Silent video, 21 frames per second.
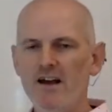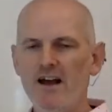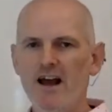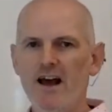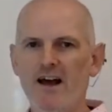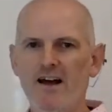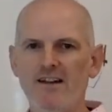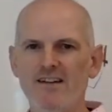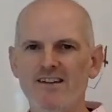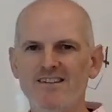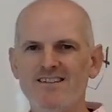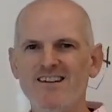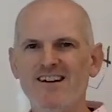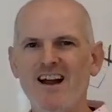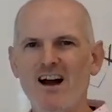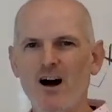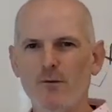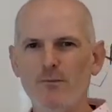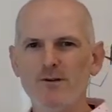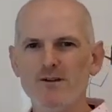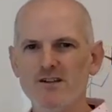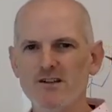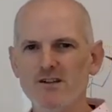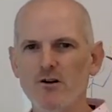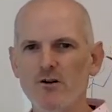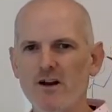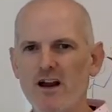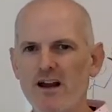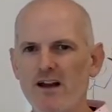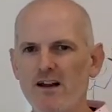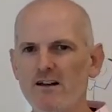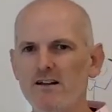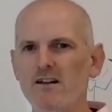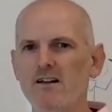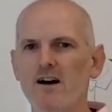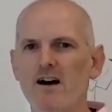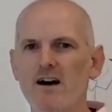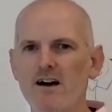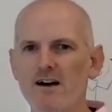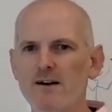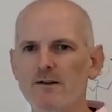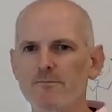and it's going to help us locate
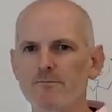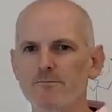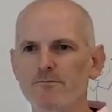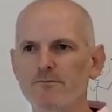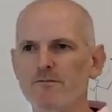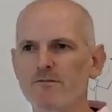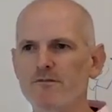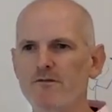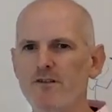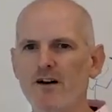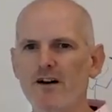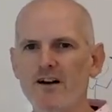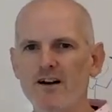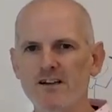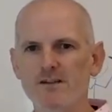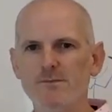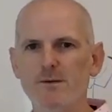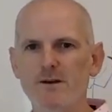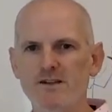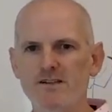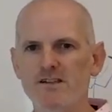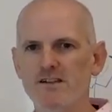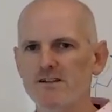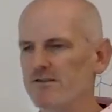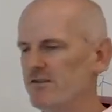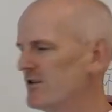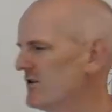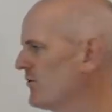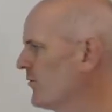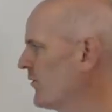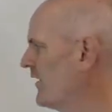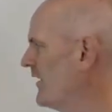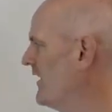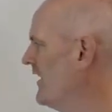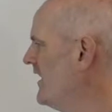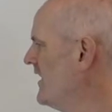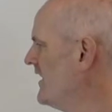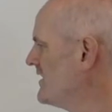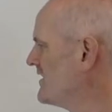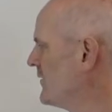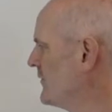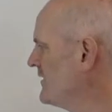various pieces of a story.
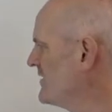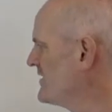So we